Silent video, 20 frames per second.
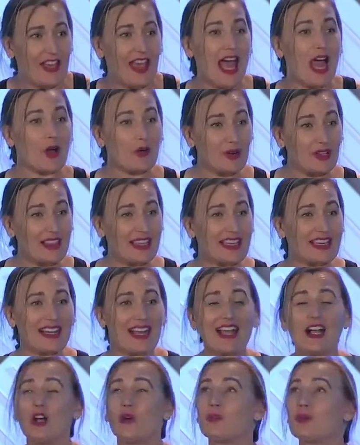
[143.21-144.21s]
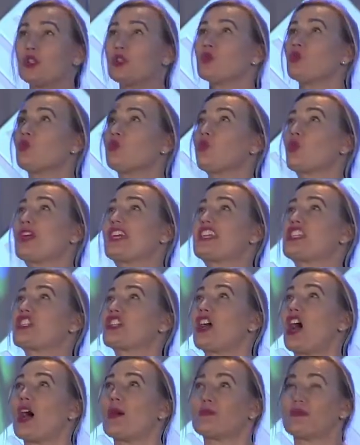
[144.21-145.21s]
How are they gonna help you
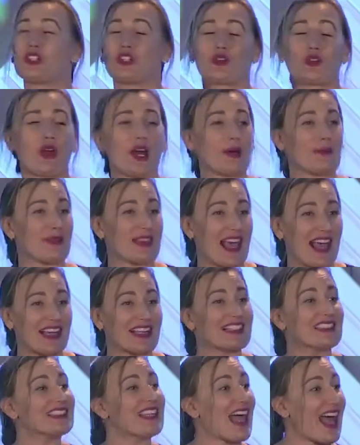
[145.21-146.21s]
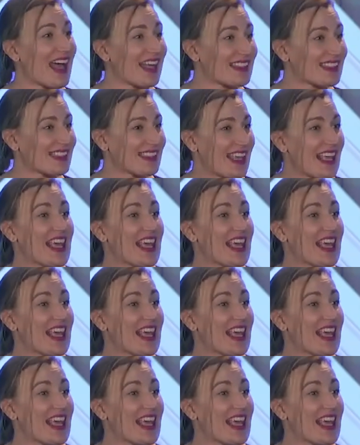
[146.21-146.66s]
reach up to grab that glass?